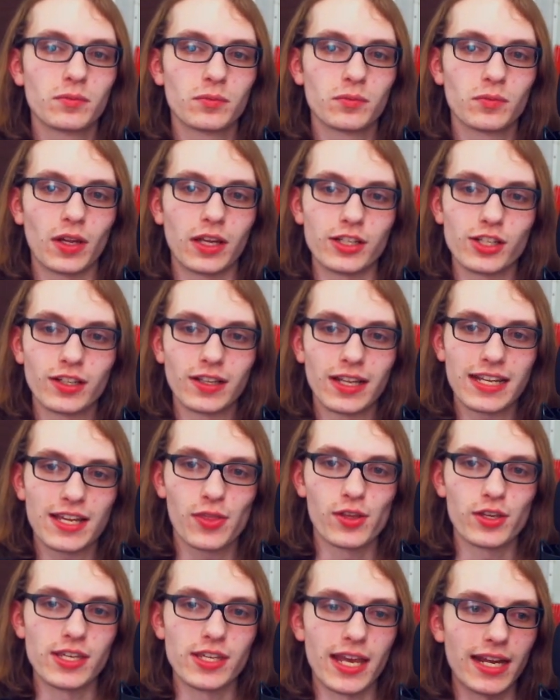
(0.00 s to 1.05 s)
I didn't like the
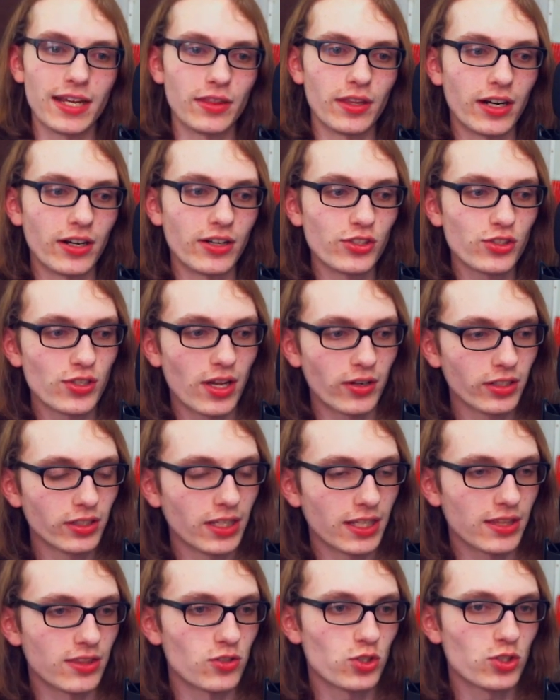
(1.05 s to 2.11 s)
yay there. It sounded
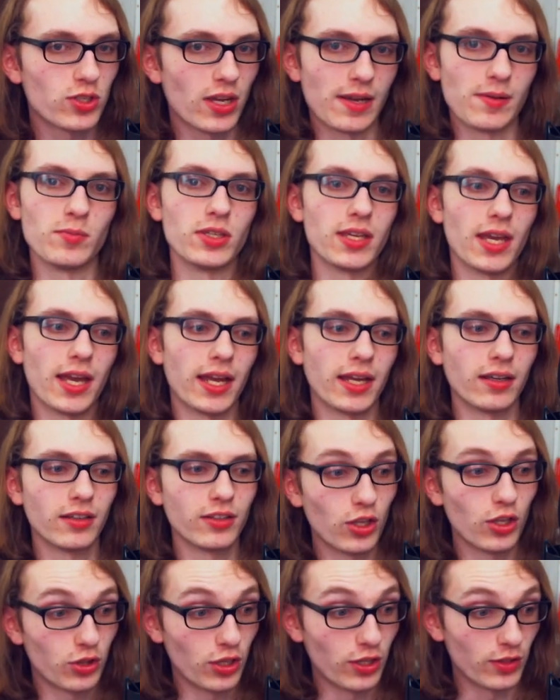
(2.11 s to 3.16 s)
like the same yay
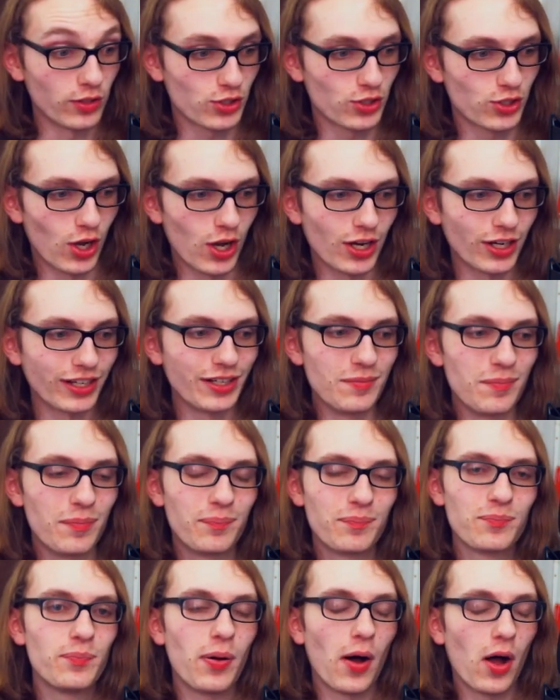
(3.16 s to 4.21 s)
in the song. In
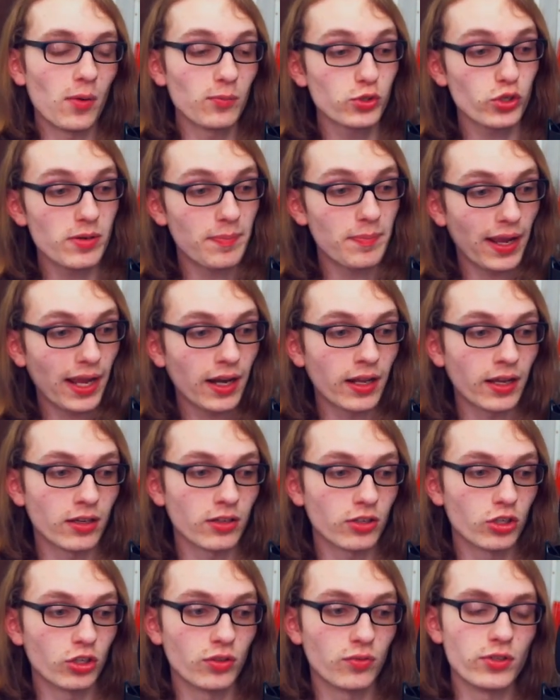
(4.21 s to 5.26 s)
Palm Tree Panic,
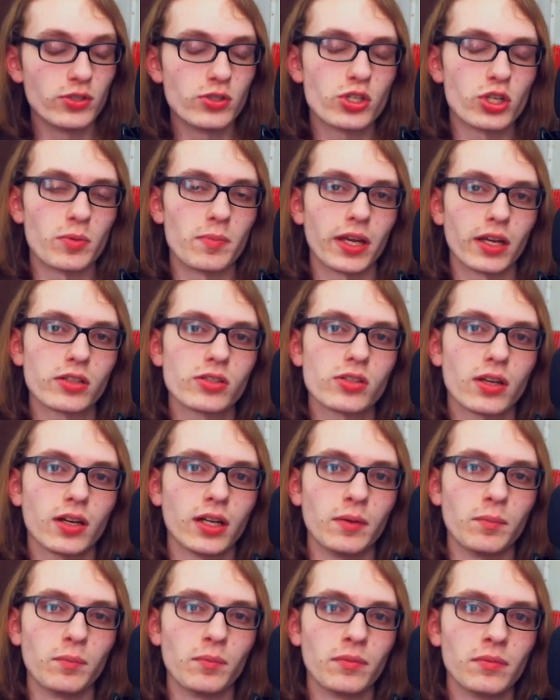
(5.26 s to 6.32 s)
good future mix.
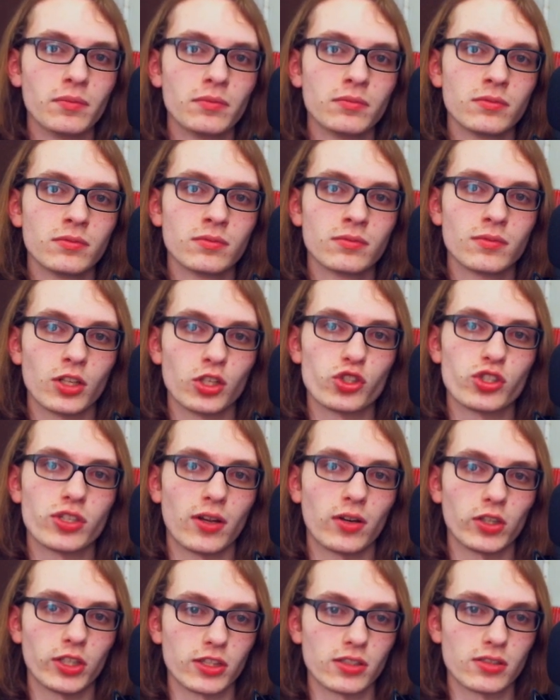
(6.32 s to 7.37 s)
It just sounded
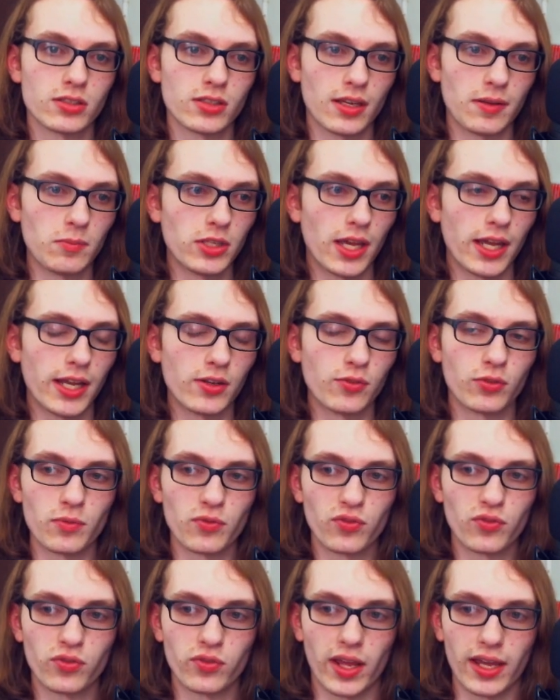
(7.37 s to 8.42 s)
like the same yay from
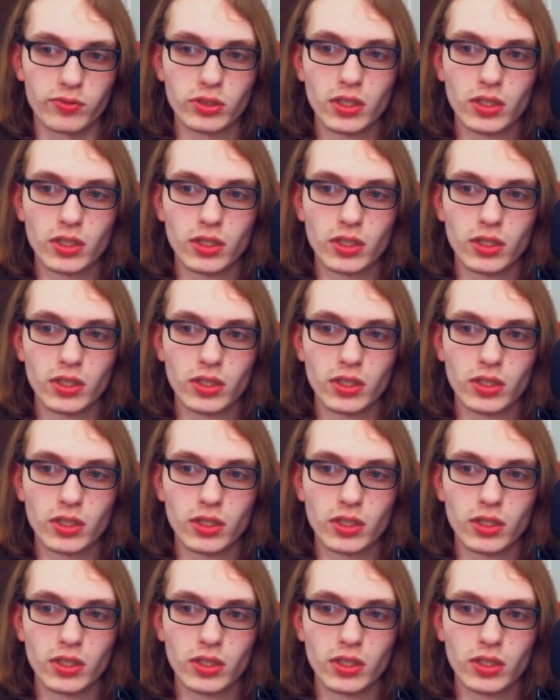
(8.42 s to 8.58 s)
FNAF.